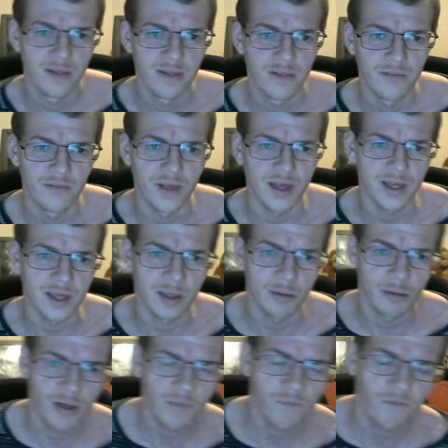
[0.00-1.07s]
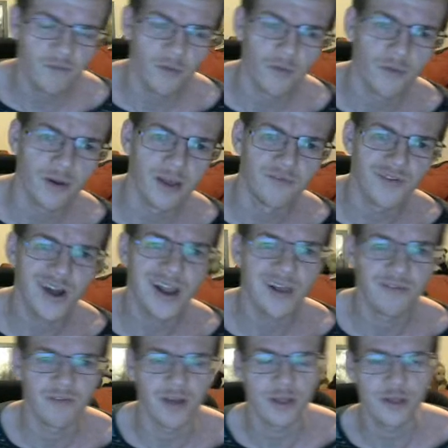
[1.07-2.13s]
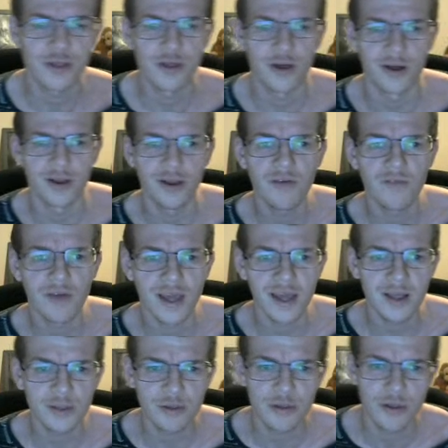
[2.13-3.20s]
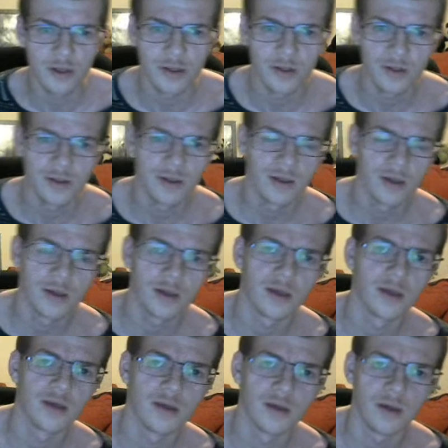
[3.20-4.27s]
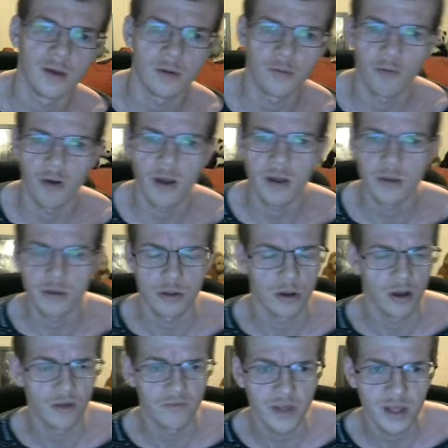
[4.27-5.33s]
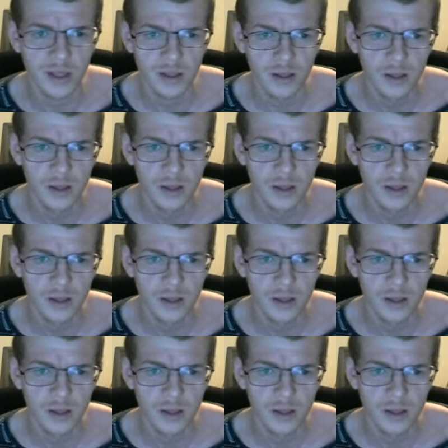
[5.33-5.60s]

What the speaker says: Thank you, Sam, for Ivanovic. Another itch. Croatian, I think.